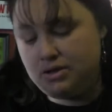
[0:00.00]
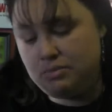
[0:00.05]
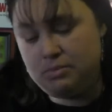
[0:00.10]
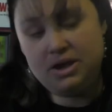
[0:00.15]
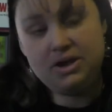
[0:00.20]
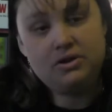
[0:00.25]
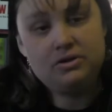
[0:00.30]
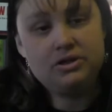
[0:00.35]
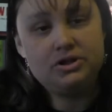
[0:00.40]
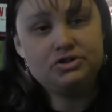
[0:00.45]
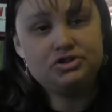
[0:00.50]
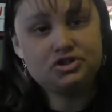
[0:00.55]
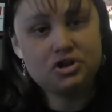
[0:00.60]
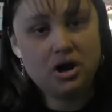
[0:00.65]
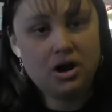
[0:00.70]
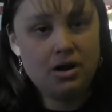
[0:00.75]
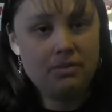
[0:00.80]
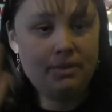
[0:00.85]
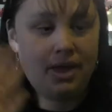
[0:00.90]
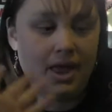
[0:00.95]
you make your little
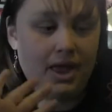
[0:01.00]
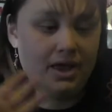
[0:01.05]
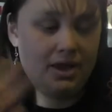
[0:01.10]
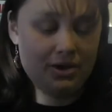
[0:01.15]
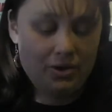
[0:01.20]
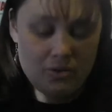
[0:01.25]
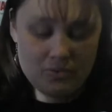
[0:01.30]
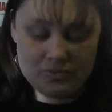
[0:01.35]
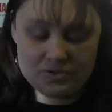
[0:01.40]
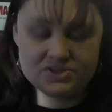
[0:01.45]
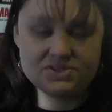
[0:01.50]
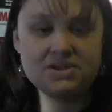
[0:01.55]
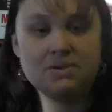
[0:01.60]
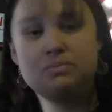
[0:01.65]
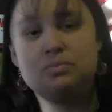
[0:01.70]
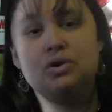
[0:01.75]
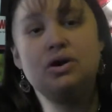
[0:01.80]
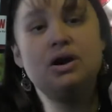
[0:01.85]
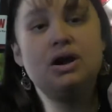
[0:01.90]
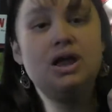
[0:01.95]
charm, hang it over
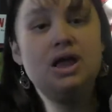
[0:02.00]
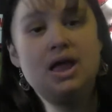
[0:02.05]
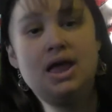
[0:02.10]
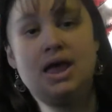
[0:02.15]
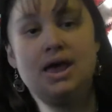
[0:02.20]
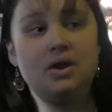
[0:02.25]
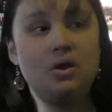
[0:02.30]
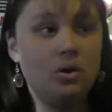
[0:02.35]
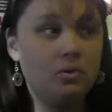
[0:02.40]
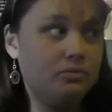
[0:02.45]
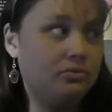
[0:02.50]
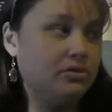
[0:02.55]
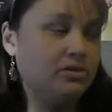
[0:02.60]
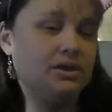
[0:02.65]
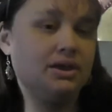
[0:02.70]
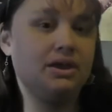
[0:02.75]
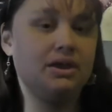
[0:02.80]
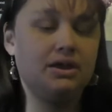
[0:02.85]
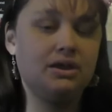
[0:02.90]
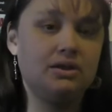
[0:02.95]
somewhere, and
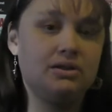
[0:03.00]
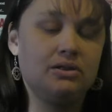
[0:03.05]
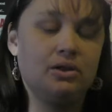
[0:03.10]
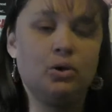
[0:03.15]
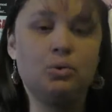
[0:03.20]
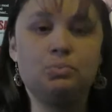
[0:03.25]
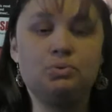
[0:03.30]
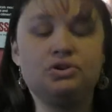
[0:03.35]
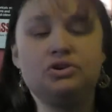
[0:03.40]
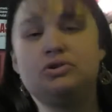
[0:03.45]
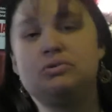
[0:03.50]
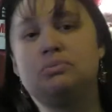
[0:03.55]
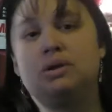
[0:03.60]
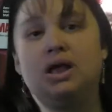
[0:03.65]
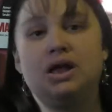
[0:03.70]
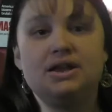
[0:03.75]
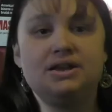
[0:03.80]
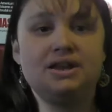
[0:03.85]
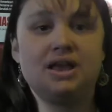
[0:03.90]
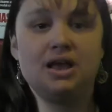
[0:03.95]
hopefully it'll open your
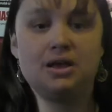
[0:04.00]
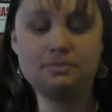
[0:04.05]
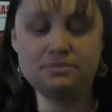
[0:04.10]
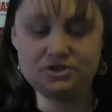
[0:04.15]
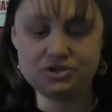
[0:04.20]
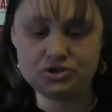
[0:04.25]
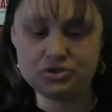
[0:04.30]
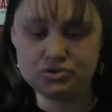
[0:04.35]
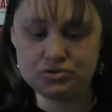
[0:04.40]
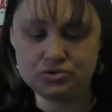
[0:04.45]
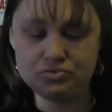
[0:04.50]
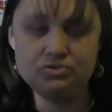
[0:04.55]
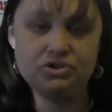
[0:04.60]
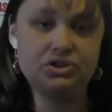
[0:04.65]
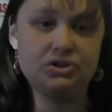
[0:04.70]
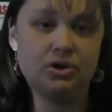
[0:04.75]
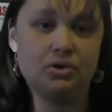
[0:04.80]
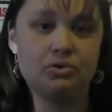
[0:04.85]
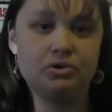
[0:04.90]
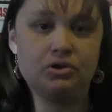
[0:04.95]
mind up to,
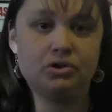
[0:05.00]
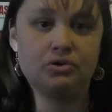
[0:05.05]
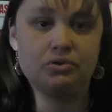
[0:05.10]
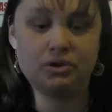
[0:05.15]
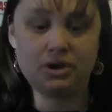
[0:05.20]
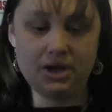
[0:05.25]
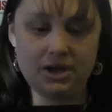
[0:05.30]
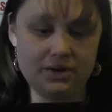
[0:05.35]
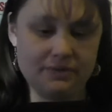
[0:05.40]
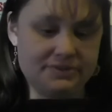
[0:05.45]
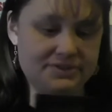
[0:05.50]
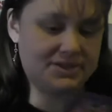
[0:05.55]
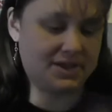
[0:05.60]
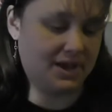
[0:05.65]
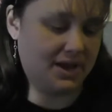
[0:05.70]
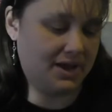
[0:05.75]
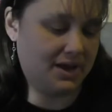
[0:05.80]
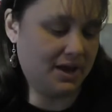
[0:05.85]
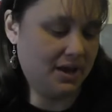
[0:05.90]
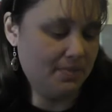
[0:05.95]
you know, your creative
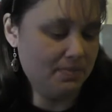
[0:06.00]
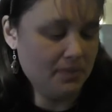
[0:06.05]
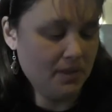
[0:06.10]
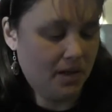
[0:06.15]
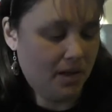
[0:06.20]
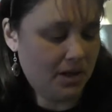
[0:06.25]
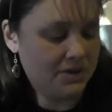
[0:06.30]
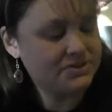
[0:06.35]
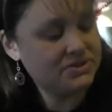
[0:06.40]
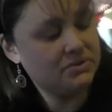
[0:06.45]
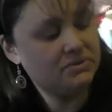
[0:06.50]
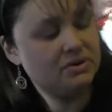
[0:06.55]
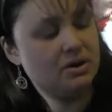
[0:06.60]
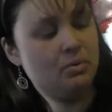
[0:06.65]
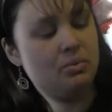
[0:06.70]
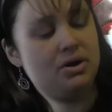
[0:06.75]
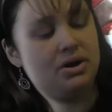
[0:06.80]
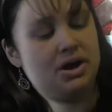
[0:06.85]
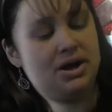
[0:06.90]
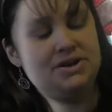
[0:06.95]
side. Also,
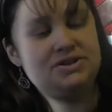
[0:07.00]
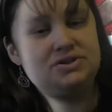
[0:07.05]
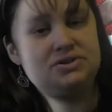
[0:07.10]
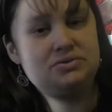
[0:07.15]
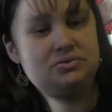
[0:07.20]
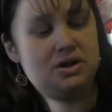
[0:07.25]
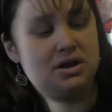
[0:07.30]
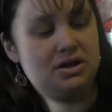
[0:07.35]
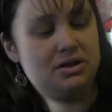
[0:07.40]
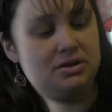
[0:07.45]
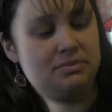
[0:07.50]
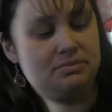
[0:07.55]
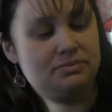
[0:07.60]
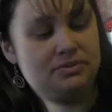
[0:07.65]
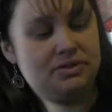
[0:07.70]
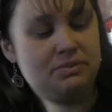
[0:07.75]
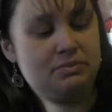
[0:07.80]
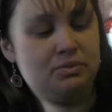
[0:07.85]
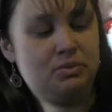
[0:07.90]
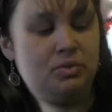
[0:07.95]
what I do,
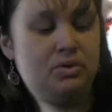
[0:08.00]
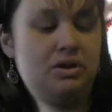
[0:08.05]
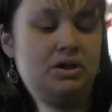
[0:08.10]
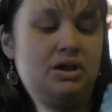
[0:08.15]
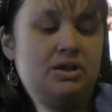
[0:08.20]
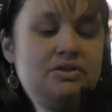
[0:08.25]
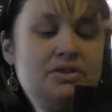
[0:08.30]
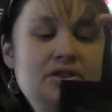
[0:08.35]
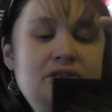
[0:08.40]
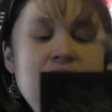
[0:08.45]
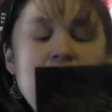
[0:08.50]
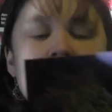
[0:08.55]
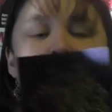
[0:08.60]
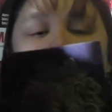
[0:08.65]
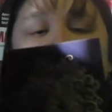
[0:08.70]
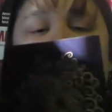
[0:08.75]
the little,